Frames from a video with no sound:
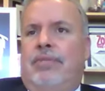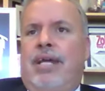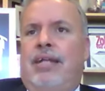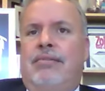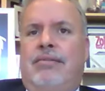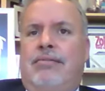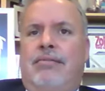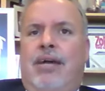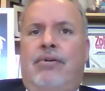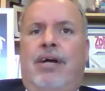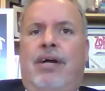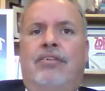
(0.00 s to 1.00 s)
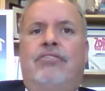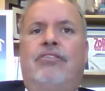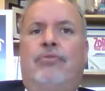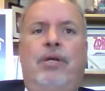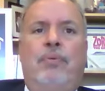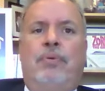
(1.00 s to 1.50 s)
I
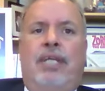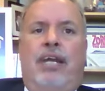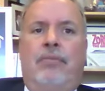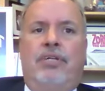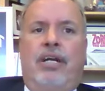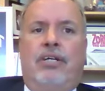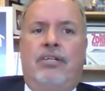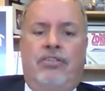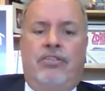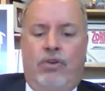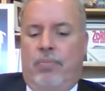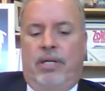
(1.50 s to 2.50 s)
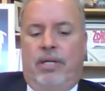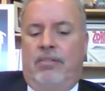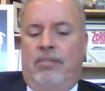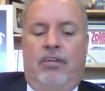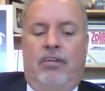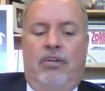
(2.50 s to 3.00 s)
disagree with that objection. So I'm going to
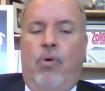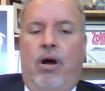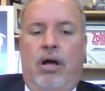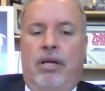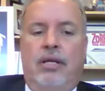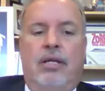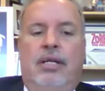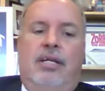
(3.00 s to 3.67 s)
continue on.